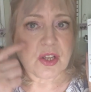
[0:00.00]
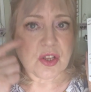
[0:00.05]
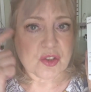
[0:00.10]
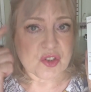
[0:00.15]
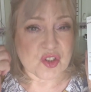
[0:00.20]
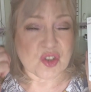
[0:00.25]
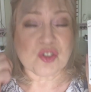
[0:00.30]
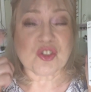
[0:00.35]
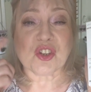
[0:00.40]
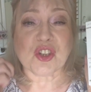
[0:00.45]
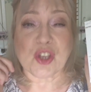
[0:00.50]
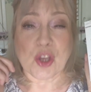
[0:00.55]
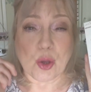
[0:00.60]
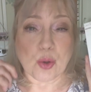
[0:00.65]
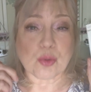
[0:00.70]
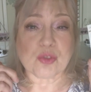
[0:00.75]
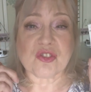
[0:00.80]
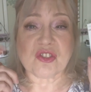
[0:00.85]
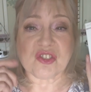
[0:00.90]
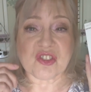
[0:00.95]
sort of
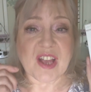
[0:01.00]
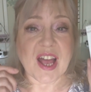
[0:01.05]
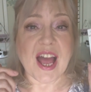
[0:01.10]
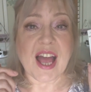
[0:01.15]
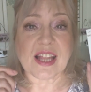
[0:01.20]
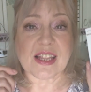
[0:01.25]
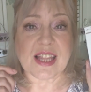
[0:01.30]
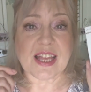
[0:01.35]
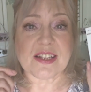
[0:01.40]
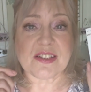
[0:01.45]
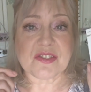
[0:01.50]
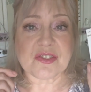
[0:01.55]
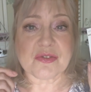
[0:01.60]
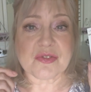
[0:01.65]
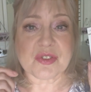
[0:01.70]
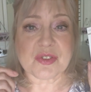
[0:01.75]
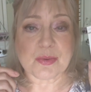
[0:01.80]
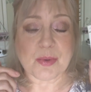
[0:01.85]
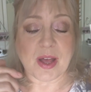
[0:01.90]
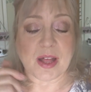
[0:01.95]
goldish
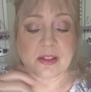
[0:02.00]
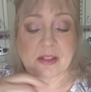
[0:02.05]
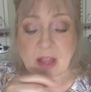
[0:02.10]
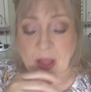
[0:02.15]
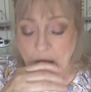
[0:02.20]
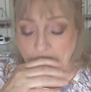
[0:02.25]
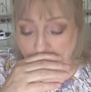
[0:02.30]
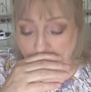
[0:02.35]
highlighter as well.